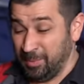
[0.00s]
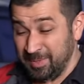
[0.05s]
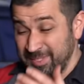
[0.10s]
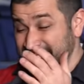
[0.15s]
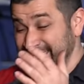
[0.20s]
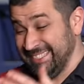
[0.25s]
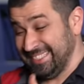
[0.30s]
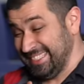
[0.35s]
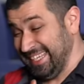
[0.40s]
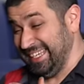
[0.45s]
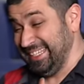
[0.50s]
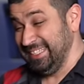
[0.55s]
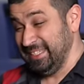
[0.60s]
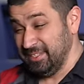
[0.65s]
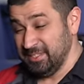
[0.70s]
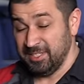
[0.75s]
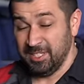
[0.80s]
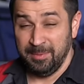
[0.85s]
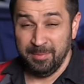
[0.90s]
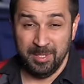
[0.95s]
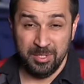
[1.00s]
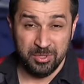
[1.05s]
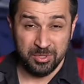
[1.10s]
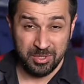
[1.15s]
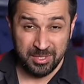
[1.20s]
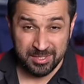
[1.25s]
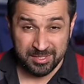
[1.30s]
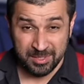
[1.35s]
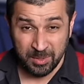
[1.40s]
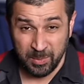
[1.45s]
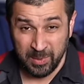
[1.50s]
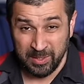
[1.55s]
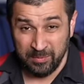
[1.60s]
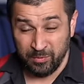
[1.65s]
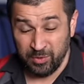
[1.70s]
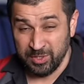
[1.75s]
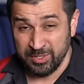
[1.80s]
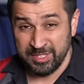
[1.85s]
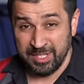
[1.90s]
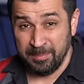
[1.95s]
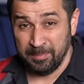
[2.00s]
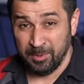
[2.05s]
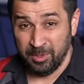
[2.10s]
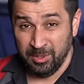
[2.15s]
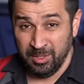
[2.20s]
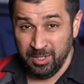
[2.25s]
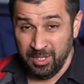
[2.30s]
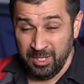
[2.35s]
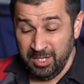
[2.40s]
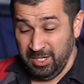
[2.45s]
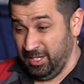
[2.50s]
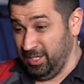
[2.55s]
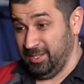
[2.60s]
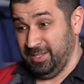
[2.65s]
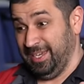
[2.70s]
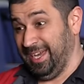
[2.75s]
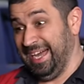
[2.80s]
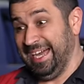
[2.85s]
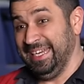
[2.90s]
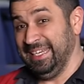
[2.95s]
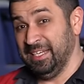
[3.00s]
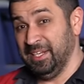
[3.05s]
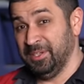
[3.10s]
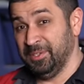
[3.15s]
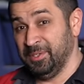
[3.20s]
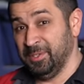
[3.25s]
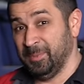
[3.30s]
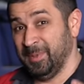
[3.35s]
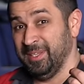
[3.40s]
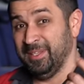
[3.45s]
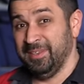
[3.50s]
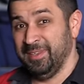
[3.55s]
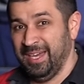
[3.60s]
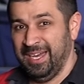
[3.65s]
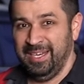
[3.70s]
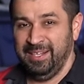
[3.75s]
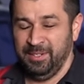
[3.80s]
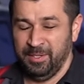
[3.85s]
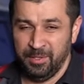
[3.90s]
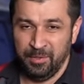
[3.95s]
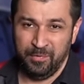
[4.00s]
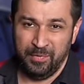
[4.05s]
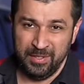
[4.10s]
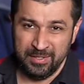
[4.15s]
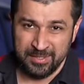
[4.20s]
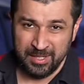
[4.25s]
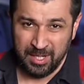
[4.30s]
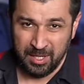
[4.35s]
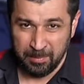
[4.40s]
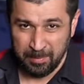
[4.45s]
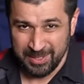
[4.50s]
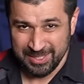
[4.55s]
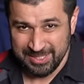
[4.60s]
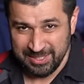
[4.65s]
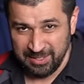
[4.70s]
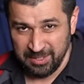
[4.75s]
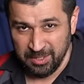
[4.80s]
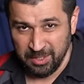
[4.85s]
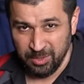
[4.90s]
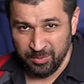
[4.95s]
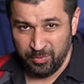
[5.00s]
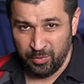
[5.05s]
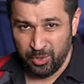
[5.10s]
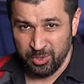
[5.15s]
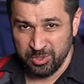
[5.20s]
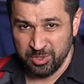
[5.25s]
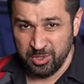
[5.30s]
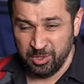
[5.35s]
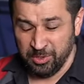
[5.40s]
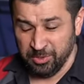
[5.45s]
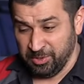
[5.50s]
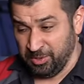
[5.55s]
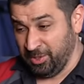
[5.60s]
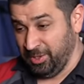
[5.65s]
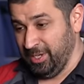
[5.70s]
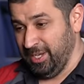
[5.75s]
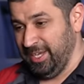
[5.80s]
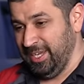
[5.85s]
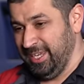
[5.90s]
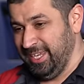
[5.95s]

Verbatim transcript: I mean, it's exactly the same engine as the one, for example, in the Highlander, but in the Highlander, it feels like a buzzy little four-cylinder.